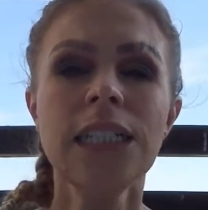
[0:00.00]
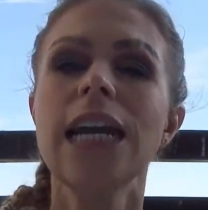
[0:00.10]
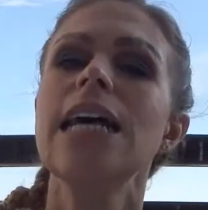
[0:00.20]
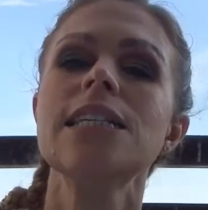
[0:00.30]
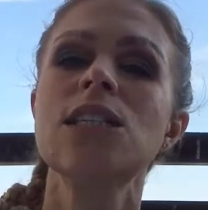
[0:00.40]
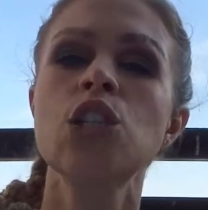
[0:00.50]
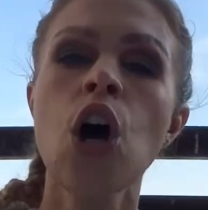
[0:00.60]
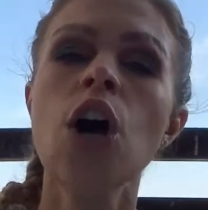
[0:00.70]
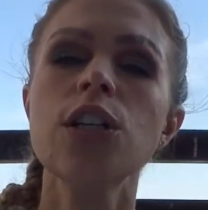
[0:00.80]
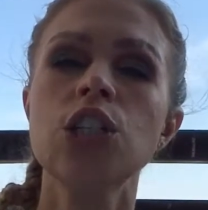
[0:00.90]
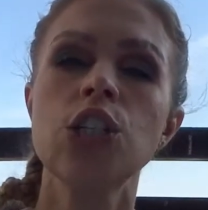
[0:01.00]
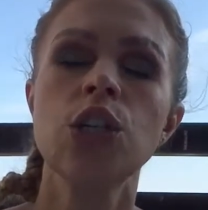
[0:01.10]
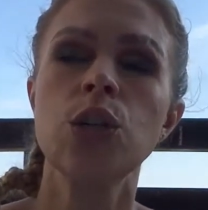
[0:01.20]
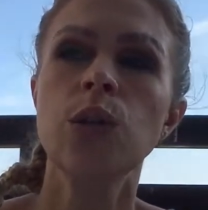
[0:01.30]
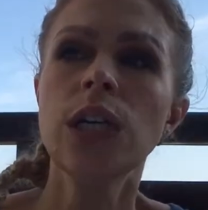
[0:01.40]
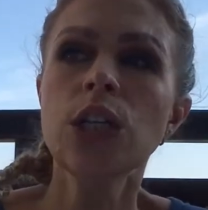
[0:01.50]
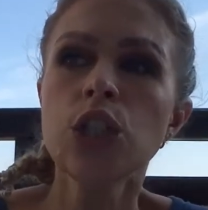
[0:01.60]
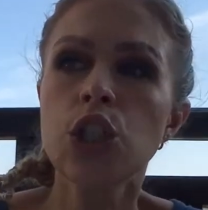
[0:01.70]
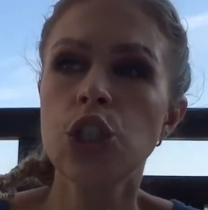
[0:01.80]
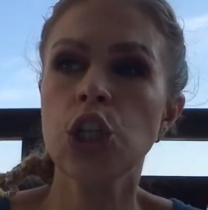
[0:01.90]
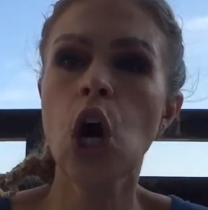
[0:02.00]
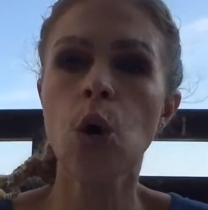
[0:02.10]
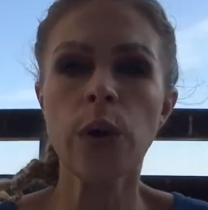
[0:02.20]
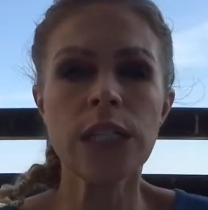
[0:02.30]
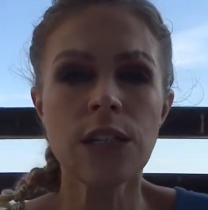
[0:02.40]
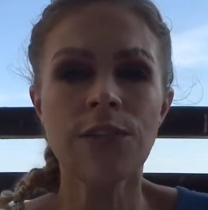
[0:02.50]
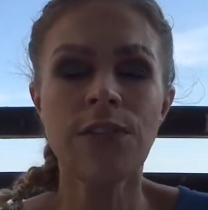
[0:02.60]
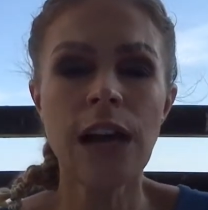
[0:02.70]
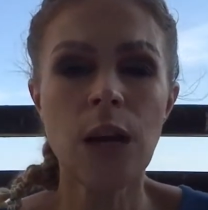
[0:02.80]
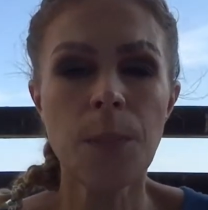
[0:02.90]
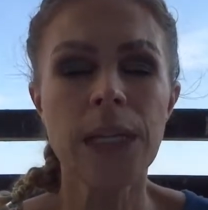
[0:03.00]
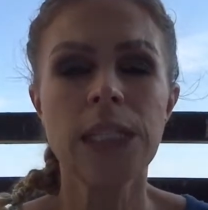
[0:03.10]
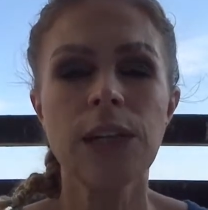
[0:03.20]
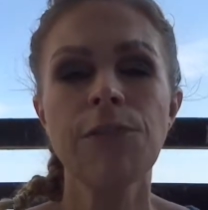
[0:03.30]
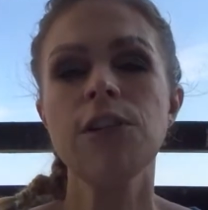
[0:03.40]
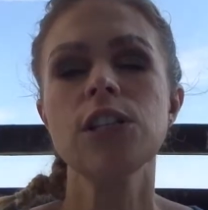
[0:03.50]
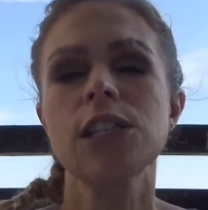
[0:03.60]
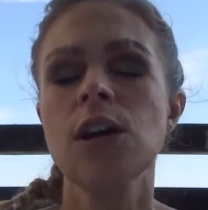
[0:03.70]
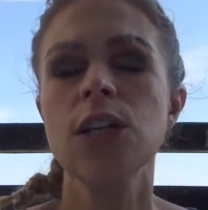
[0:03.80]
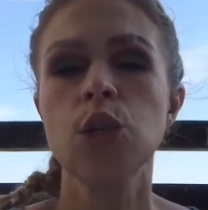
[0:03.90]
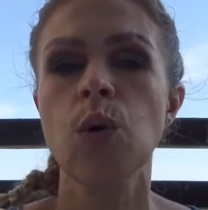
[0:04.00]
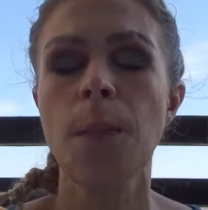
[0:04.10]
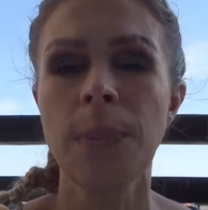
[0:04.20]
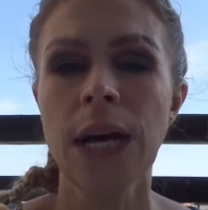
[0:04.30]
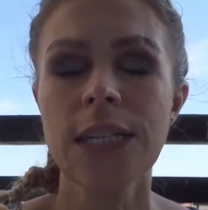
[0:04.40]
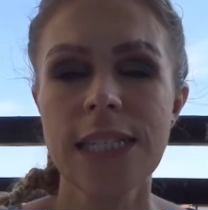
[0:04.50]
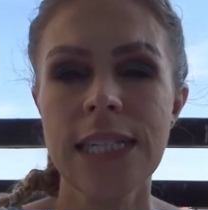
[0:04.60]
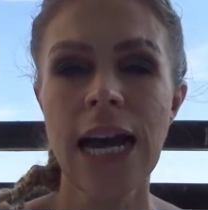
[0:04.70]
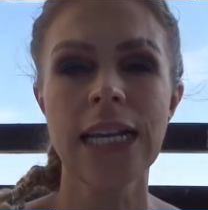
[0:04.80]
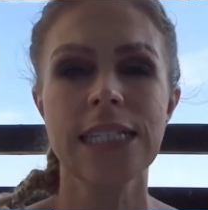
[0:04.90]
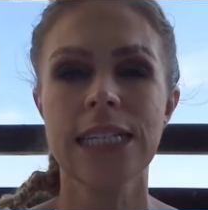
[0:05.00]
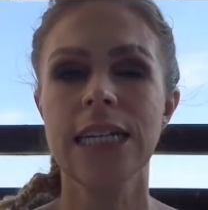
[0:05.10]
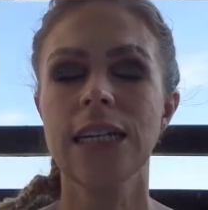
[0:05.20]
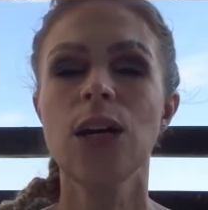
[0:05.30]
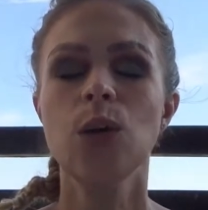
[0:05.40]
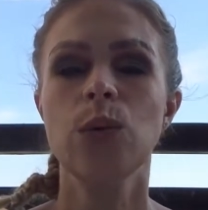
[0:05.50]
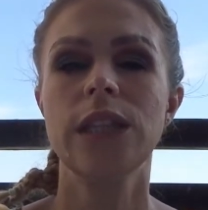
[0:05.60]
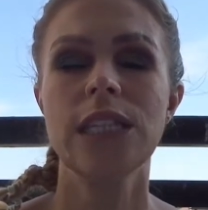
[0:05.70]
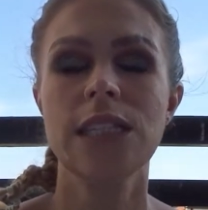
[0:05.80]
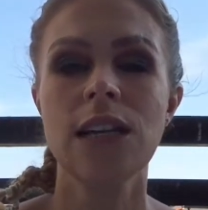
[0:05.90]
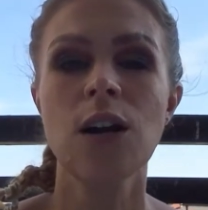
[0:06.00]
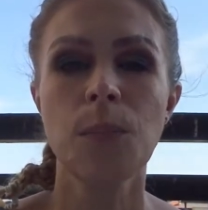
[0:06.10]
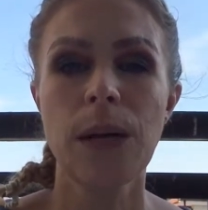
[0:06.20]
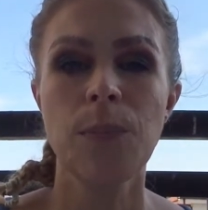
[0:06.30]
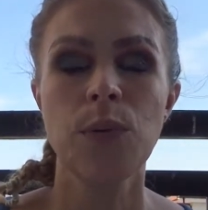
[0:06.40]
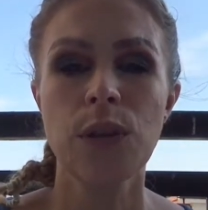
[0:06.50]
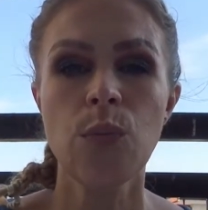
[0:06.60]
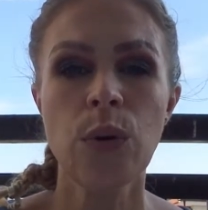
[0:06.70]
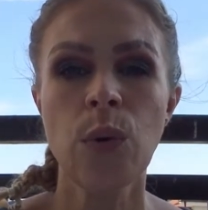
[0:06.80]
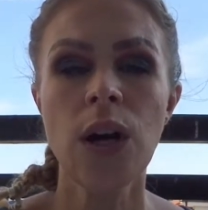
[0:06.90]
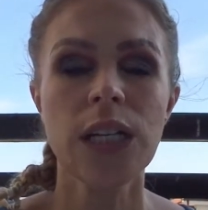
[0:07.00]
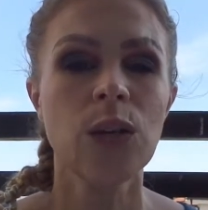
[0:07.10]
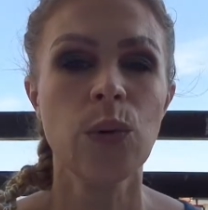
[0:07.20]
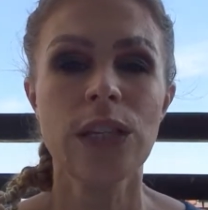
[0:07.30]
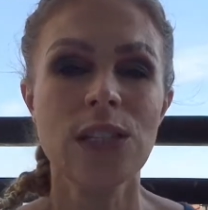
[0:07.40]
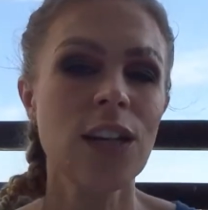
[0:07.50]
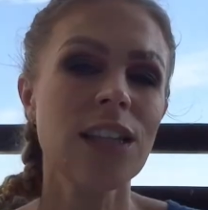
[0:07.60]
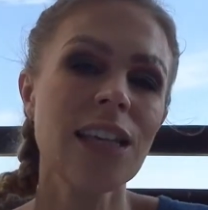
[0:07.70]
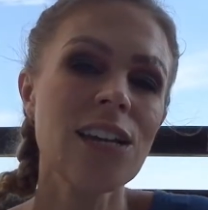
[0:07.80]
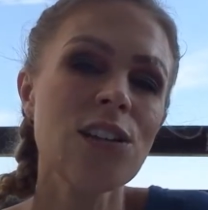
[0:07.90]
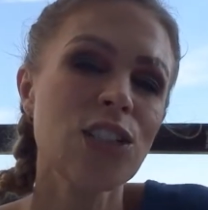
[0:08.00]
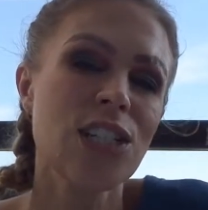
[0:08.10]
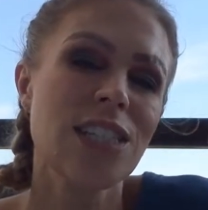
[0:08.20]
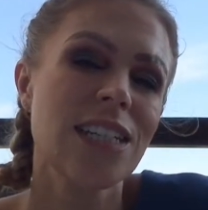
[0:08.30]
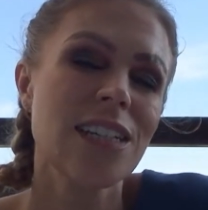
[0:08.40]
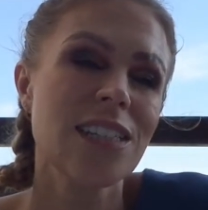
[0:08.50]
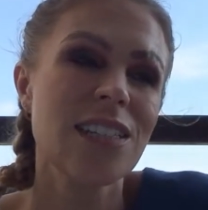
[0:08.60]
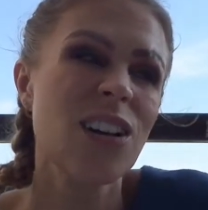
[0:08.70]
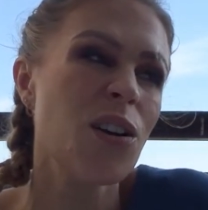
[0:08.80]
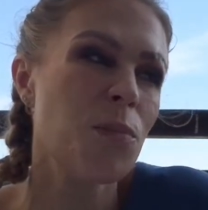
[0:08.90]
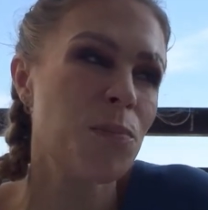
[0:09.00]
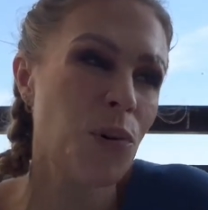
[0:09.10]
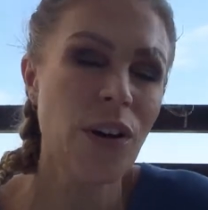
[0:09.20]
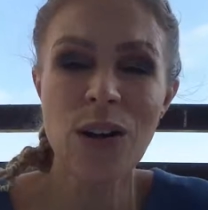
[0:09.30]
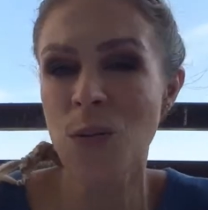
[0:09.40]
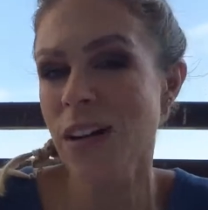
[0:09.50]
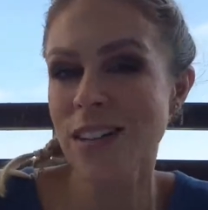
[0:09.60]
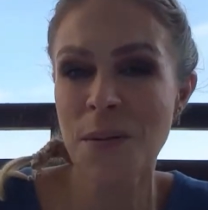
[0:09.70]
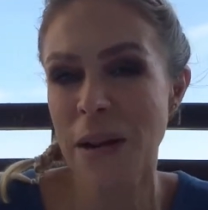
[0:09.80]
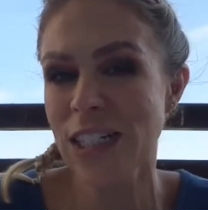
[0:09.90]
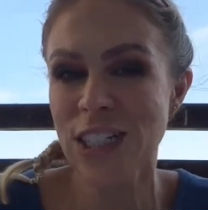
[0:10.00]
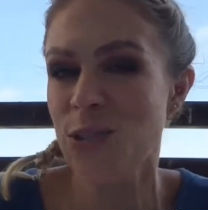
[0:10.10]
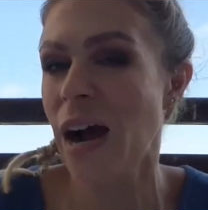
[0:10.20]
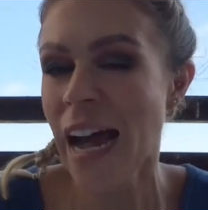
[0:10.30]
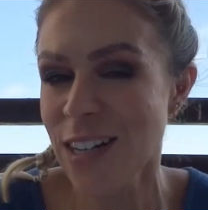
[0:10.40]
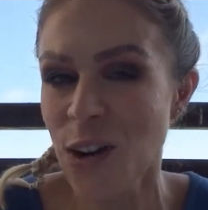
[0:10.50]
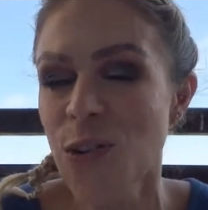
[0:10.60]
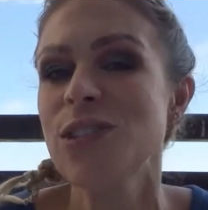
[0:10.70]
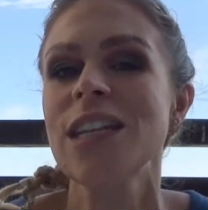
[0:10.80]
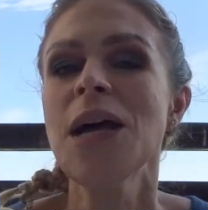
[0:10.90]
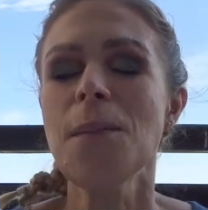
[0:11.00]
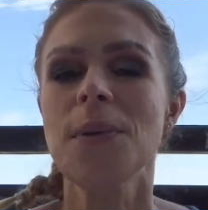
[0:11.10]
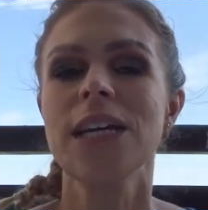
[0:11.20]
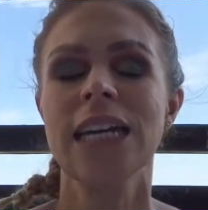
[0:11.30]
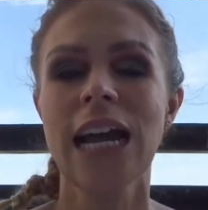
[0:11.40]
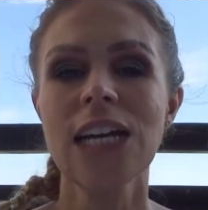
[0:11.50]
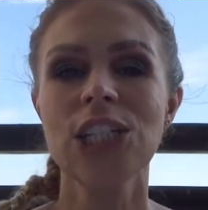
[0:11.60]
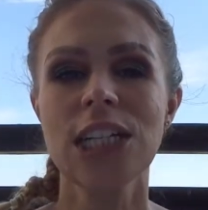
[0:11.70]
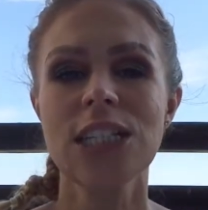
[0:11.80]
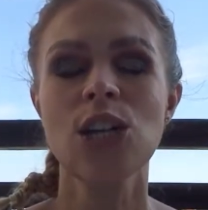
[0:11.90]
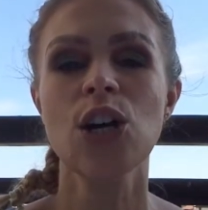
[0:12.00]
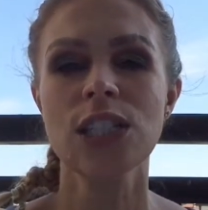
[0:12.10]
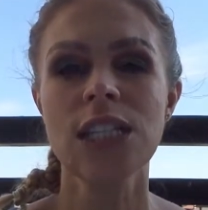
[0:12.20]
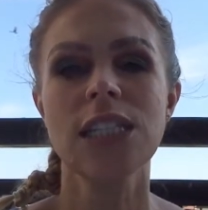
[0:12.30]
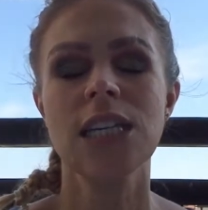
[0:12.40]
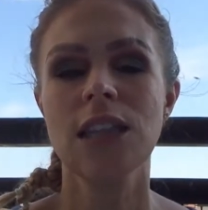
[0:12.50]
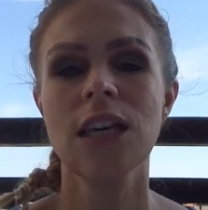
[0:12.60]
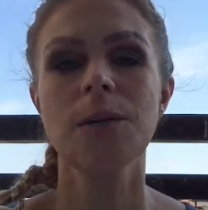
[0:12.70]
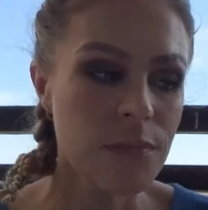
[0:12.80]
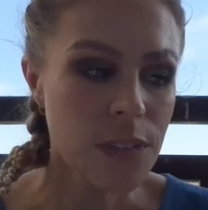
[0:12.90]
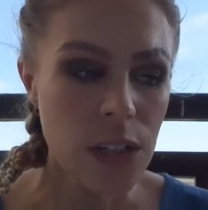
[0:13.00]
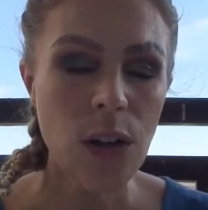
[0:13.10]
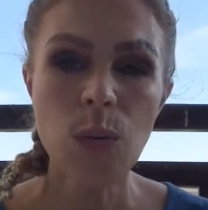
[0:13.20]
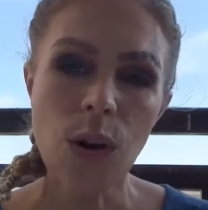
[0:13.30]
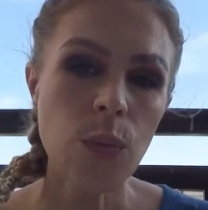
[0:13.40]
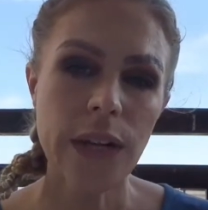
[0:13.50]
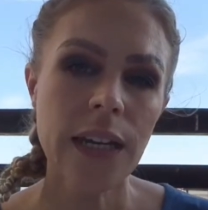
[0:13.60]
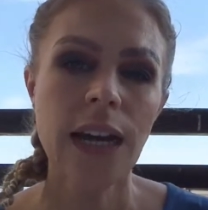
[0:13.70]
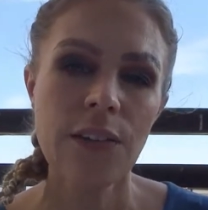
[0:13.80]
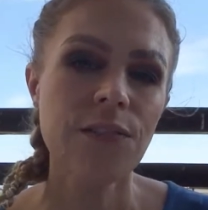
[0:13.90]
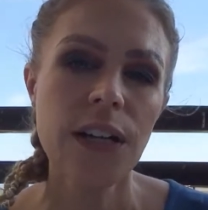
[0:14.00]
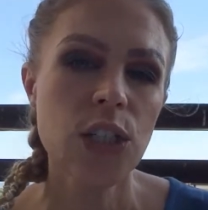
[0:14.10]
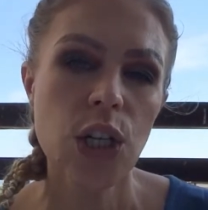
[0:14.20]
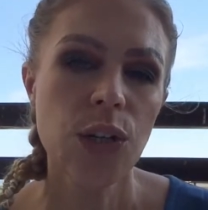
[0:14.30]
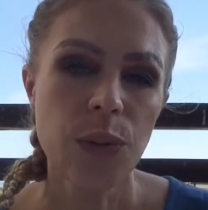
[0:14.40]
Let's start to show and develop a different side to our personality with these young people that we're working with, so that they don't just see us as kind of boring one-dimensional adults, but can actually start to see that, you know what, we can have fun too.